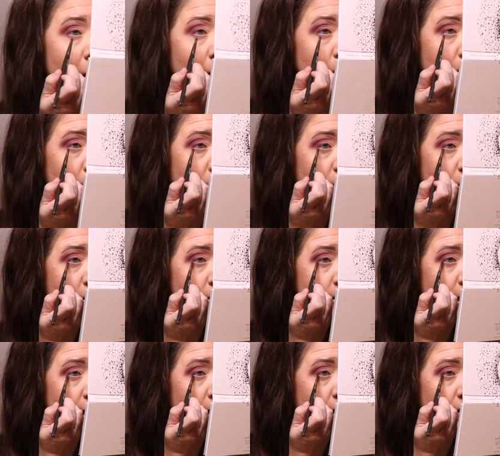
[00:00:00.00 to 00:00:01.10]
We're going to
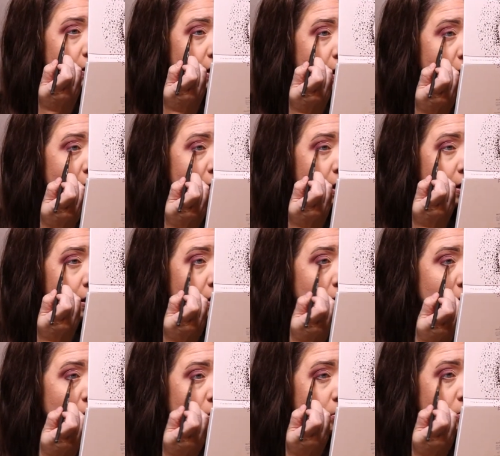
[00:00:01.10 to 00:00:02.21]
take that and
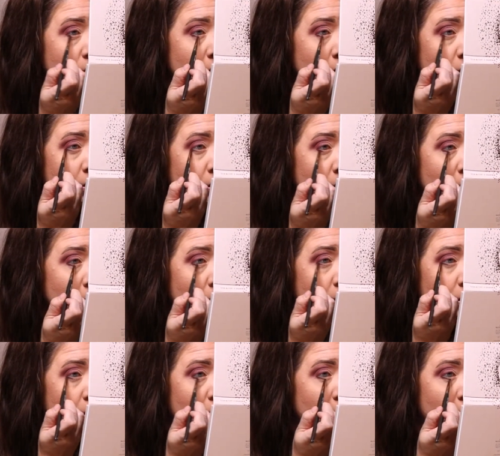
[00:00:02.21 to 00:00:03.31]
go
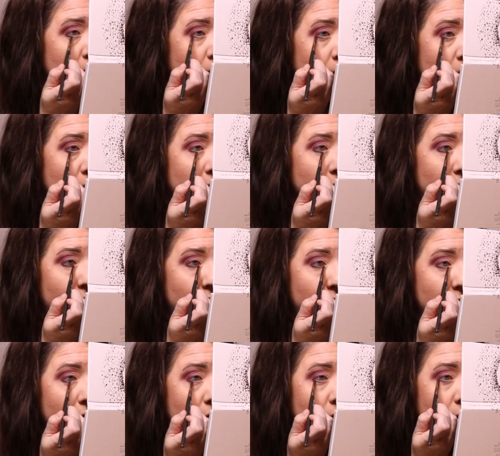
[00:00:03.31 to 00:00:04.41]
along
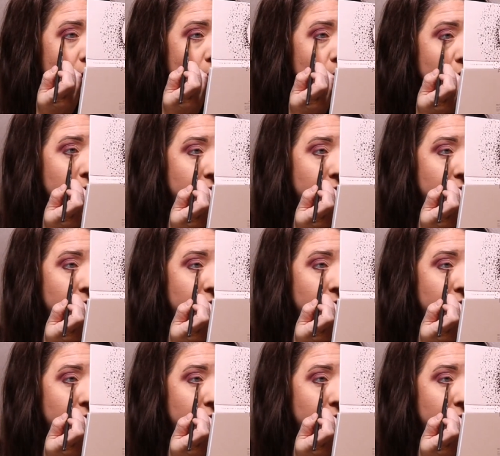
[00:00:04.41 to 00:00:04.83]
our lower